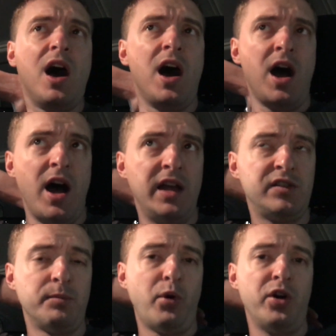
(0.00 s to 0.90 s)
uh,
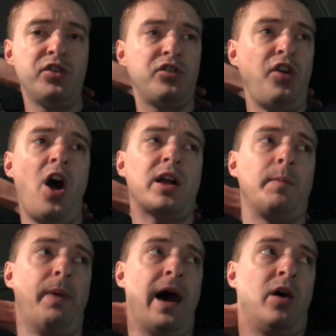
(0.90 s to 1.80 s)
it's important to talk
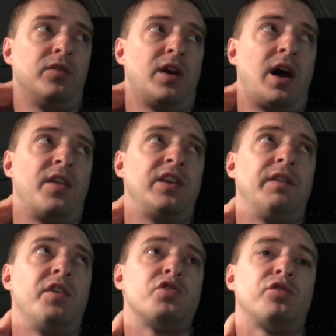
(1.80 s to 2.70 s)
about uh, the
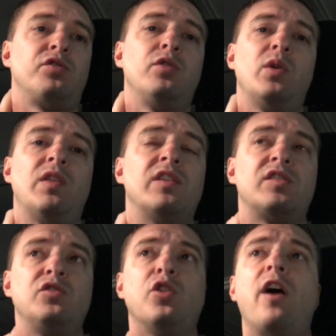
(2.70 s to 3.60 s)
individuals who are doing
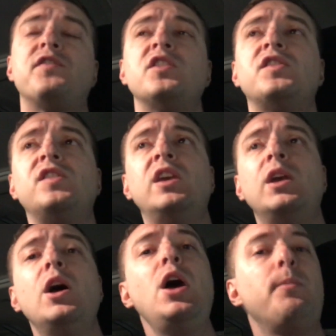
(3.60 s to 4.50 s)
this. You'll often
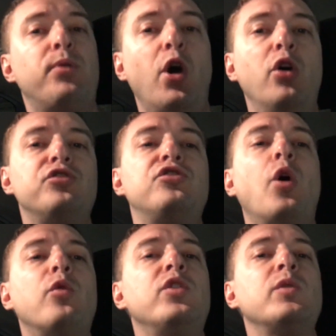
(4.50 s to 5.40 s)
see pros
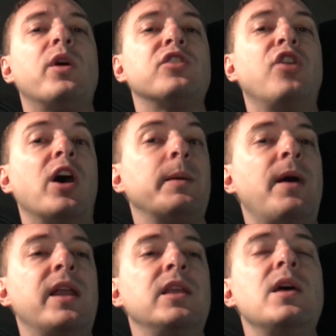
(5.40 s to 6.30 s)
don't really want to talk
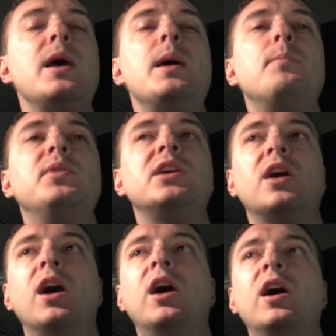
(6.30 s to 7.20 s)
about it
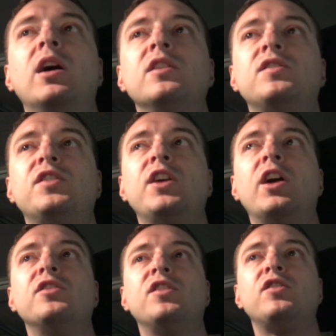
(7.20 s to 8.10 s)
because
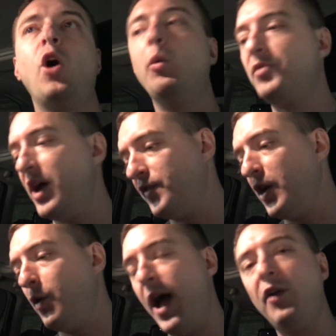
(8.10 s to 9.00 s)
there's this hope that if
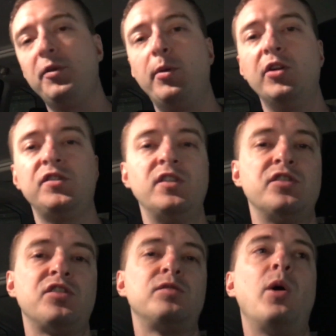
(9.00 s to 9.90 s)
they don't out the person,
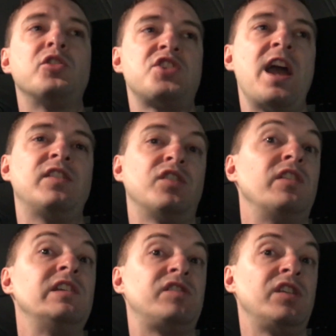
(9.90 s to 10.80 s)
there's a small chance they'll
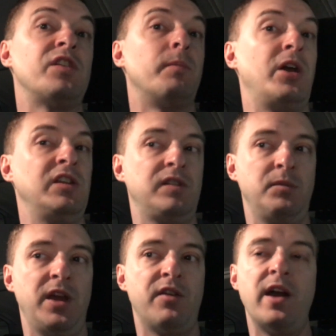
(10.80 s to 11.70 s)
at least see their money
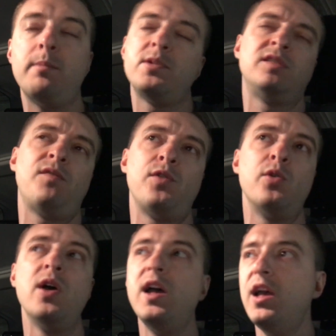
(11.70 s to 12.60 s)
someday, right? Because if
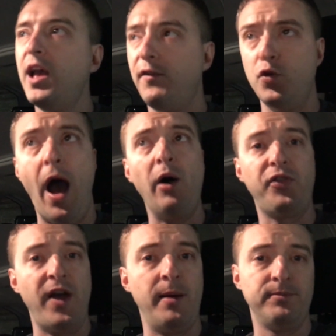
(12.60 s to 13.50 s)
you if you
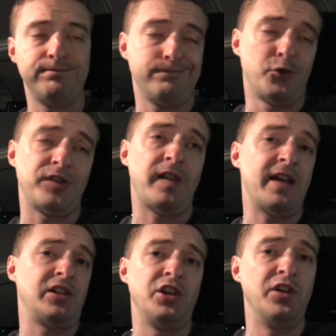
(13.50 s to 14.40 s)
out them, what's the
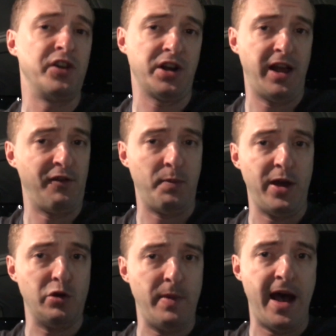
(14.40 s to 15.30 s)
likelihood they're gonna ever
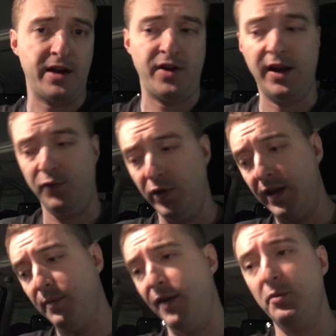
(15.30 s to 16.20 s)
pay you back, right? If you
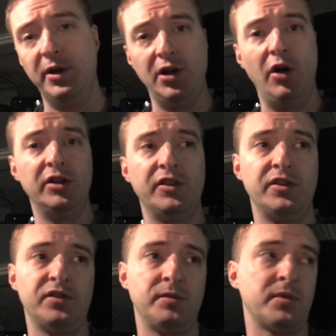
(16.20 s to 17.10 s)
let everybody know that
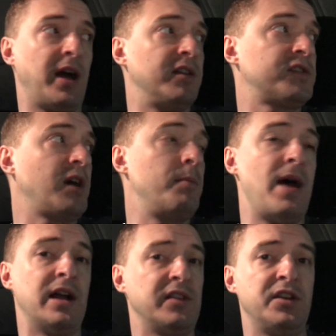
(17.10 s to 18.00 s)
there's some kind of
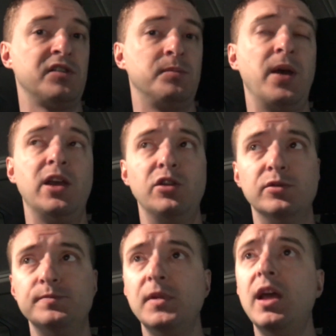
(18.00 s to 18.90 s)
scumbag that doesn't pay
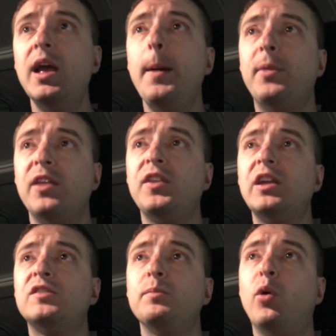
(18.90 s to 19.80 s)
you. But I
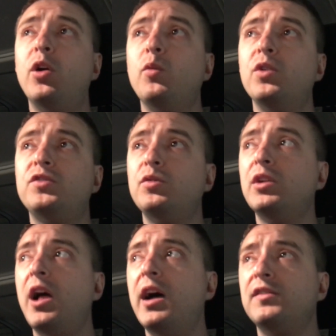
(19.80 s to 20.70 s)
think it's important once you
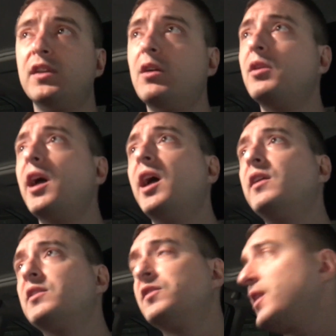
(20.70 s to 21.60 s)
realize, like, okay,
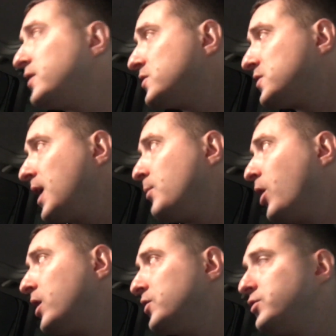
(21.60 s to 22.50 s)
like this guy's a scam
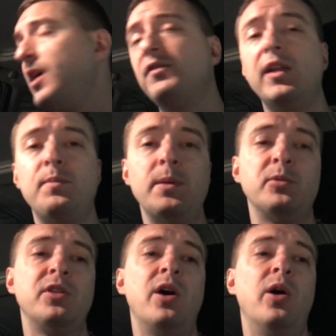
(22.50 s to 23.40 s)
artist, you have to let
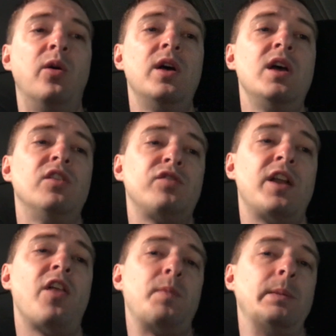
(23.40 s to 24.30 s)
people know so
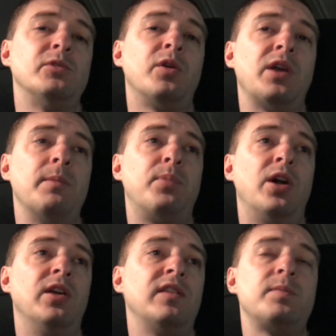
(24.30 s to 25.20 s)
that other people don't get
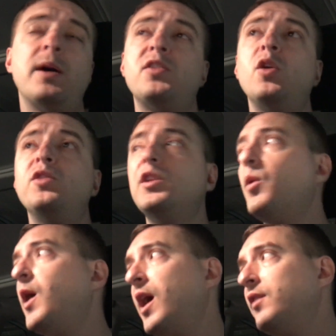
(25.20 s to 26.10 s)
burned. It's about the only
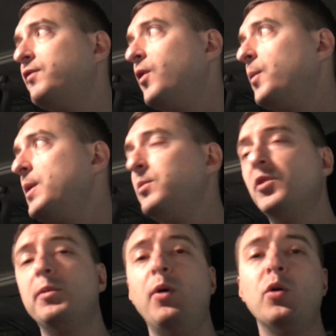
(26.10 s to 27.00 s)
way for
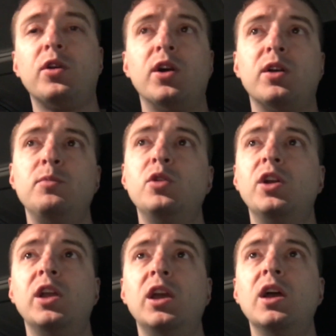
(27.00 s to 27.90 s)
people in the poker
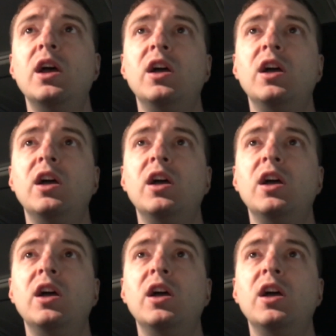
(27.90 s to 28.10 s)
community